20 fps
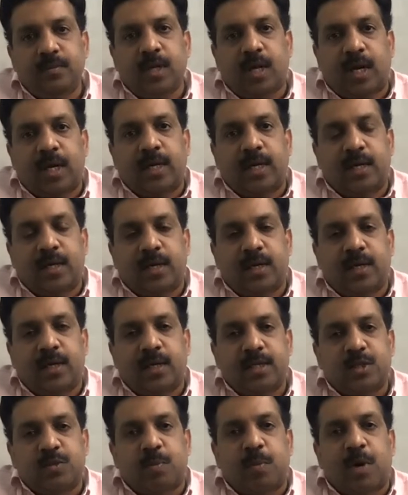and
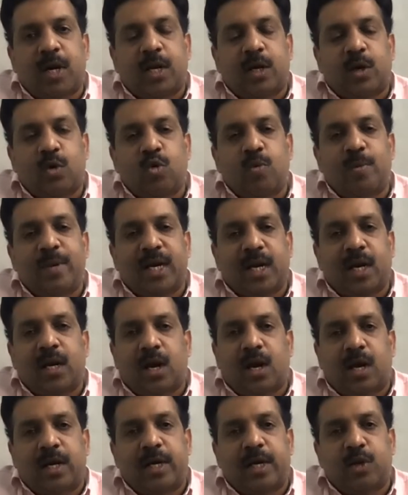smaller luminal.
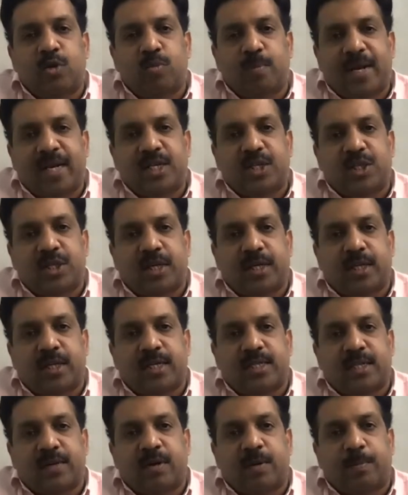Already you mentioned that
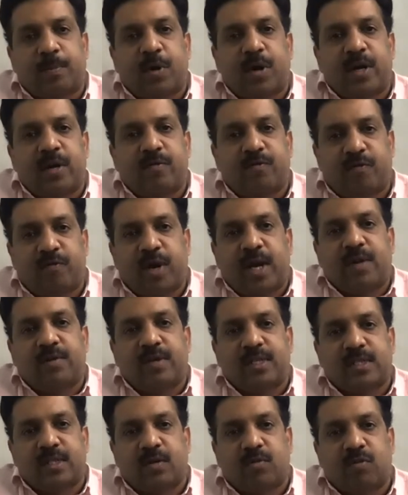
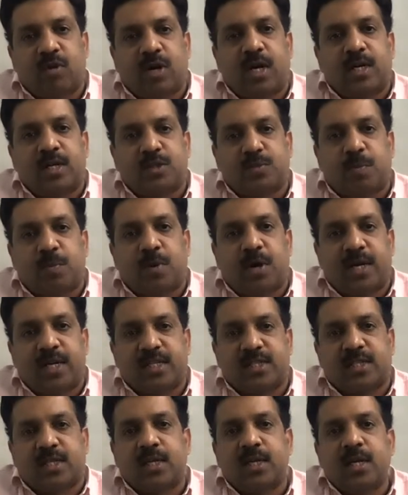7.5 is the world's
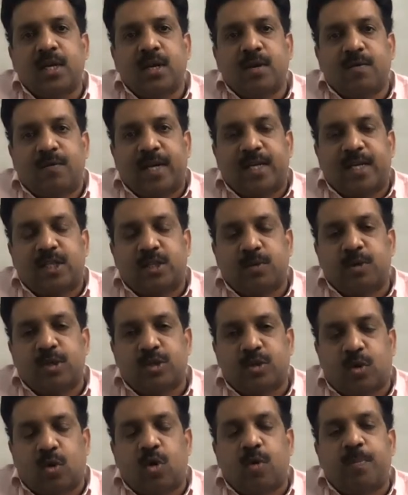smallest flexible
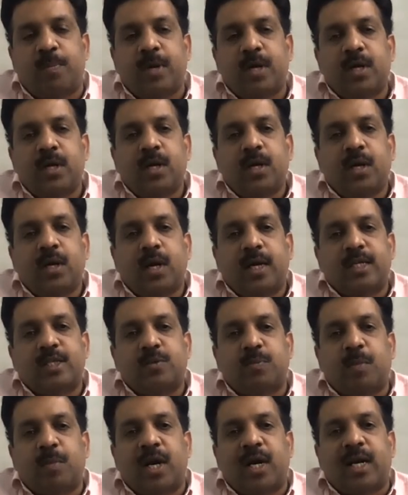scope, and
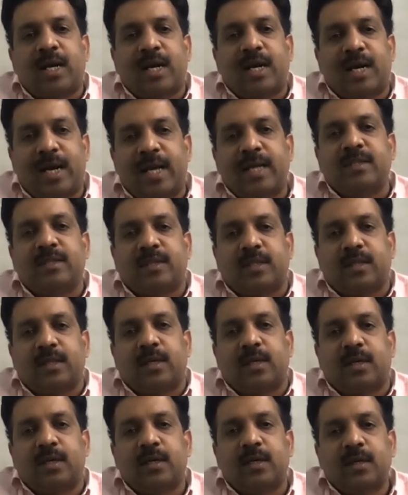smaller length.
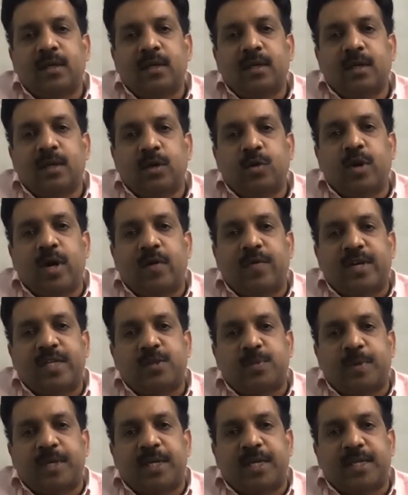do you have
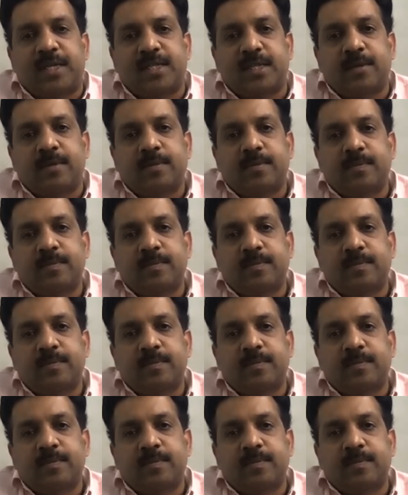experience? Sir?